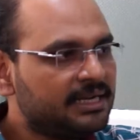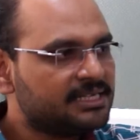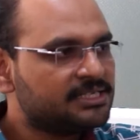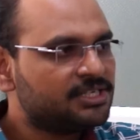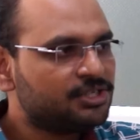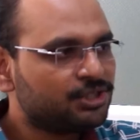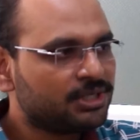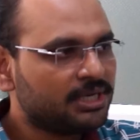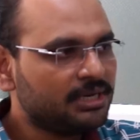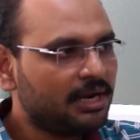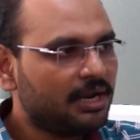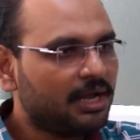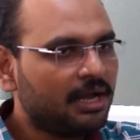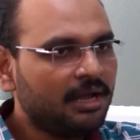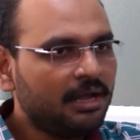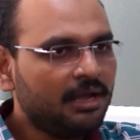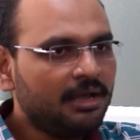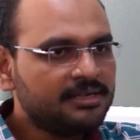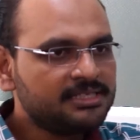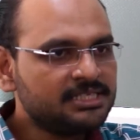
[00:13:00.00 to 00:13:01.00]
decision
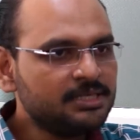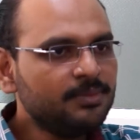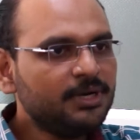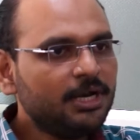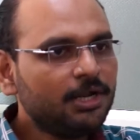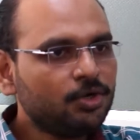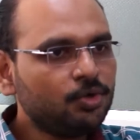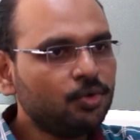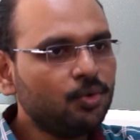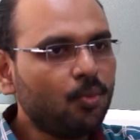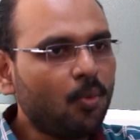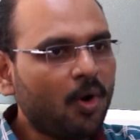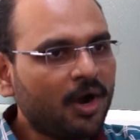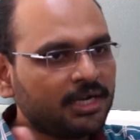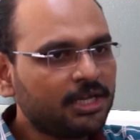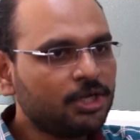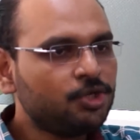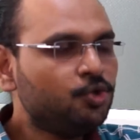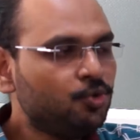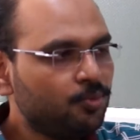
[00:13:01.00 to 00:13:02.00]
similar to what
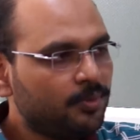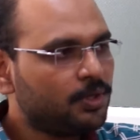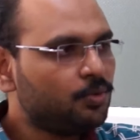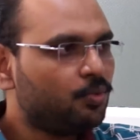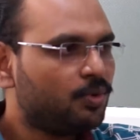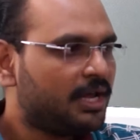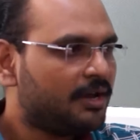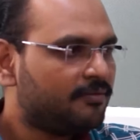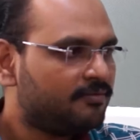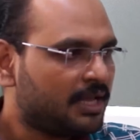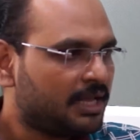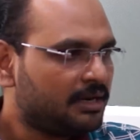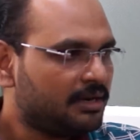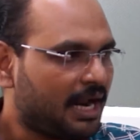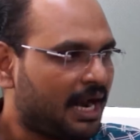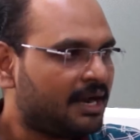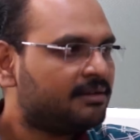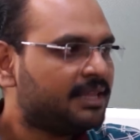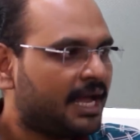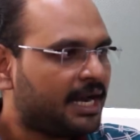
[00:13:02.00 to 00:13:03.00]
a human would have done
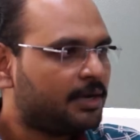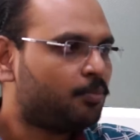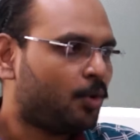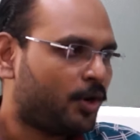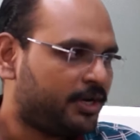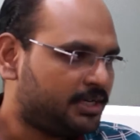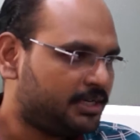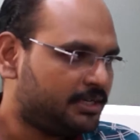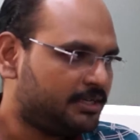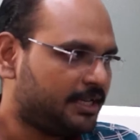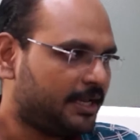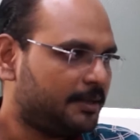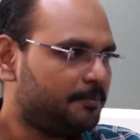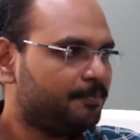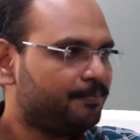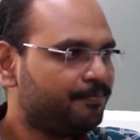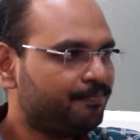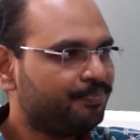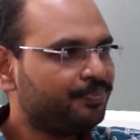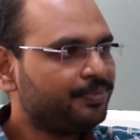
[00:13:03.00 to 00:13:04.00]
at that point in time,
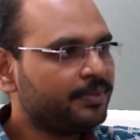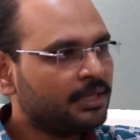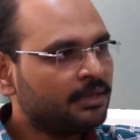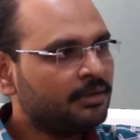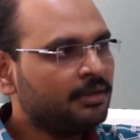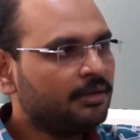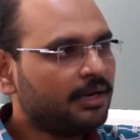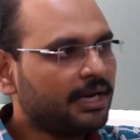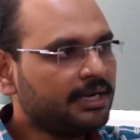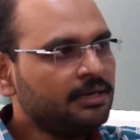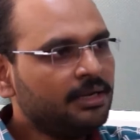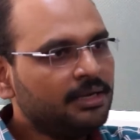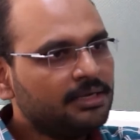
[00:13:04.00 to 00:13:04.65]
right?